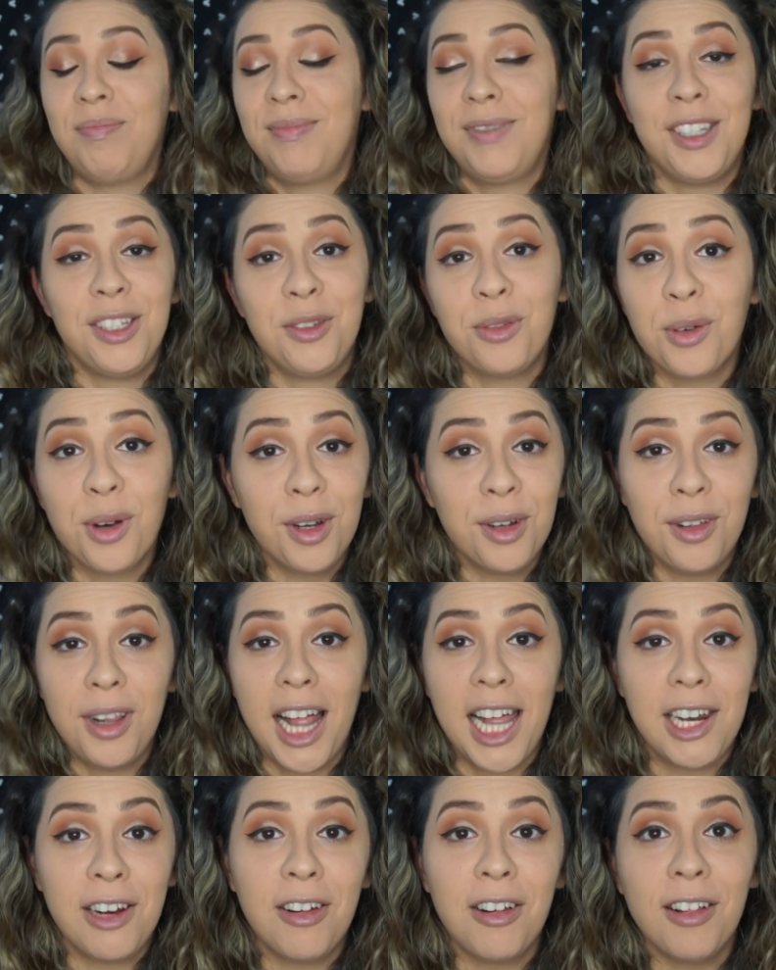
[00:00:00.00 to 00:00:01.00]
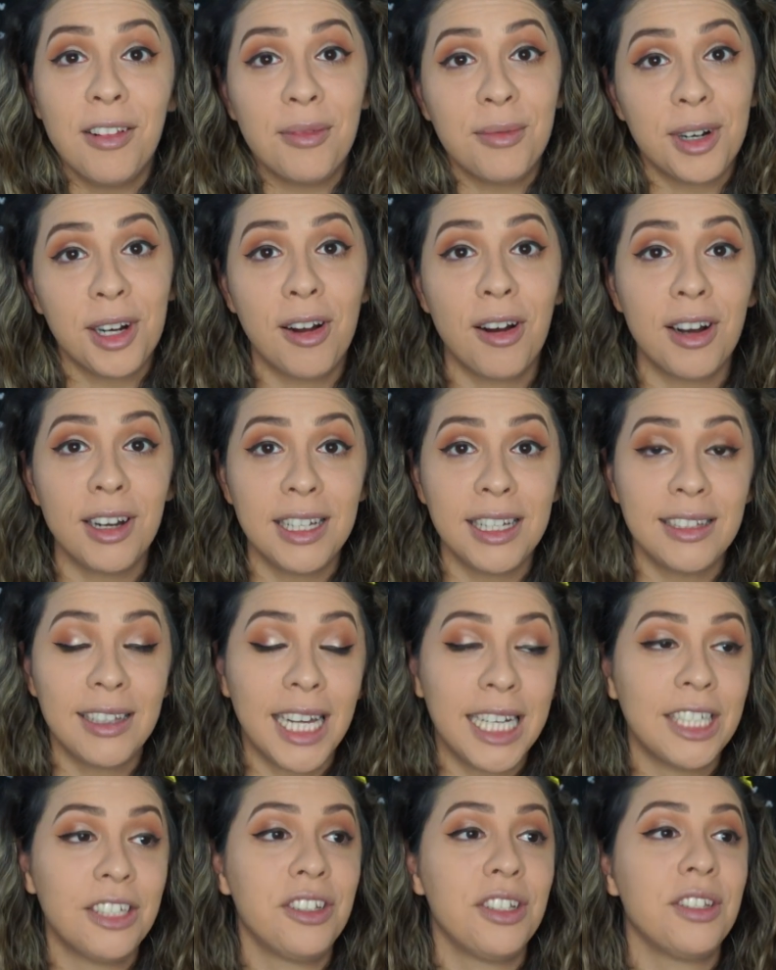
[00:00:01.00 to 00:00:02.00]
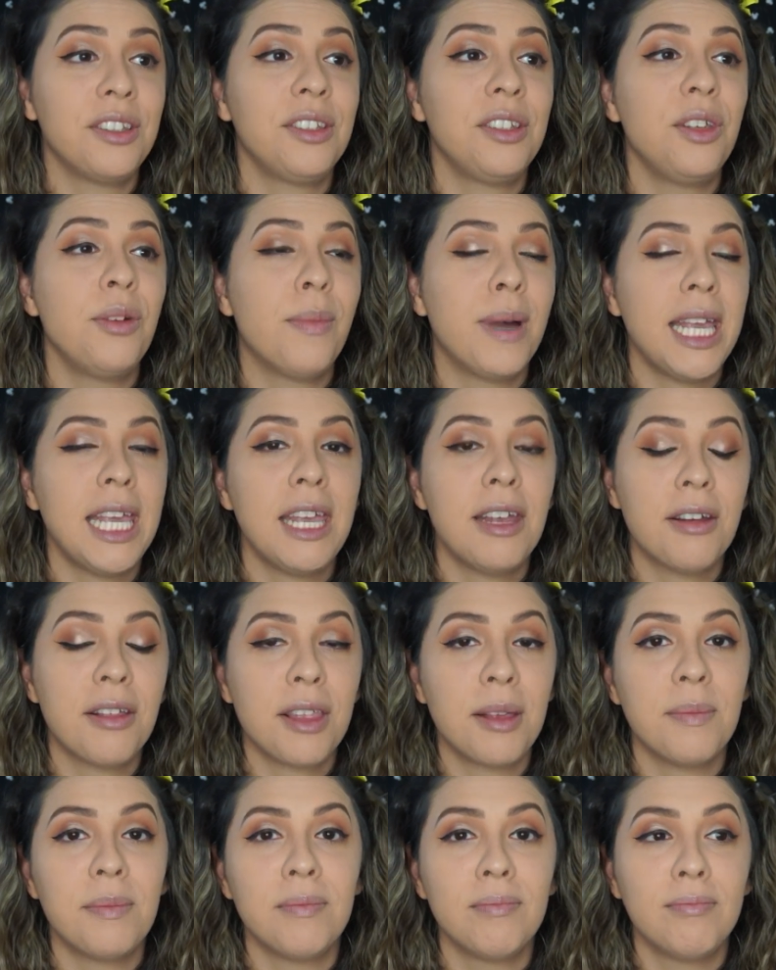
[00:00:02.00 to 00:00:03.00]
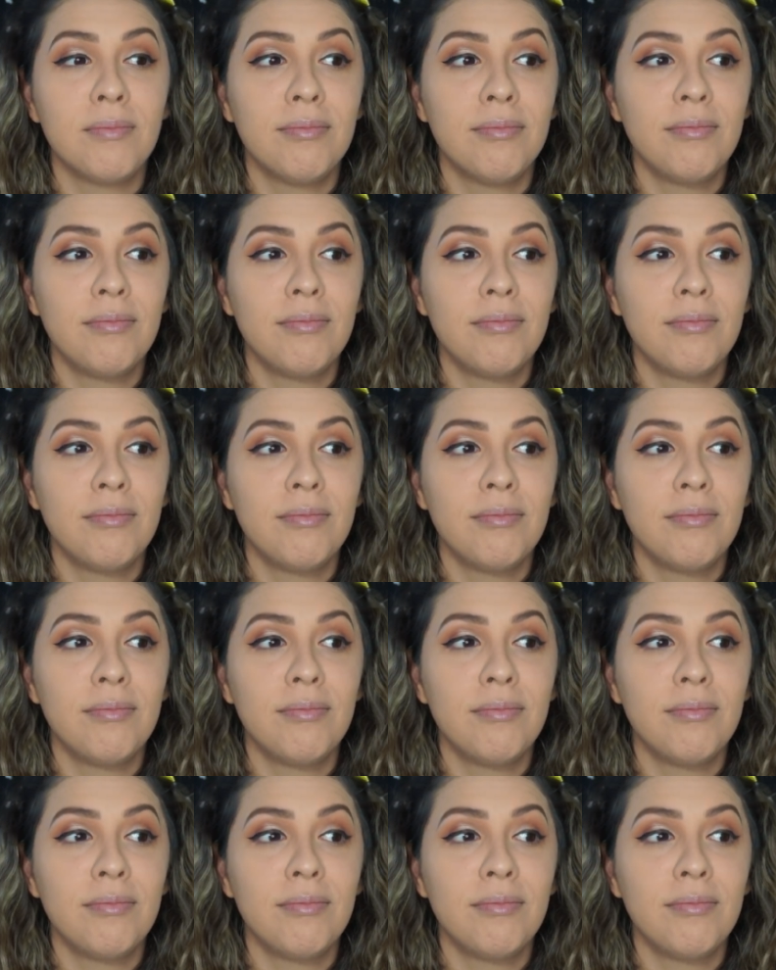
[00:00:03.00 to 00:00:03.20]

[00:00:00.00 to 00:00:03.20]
tutorial at all regarding lashes, you might hear them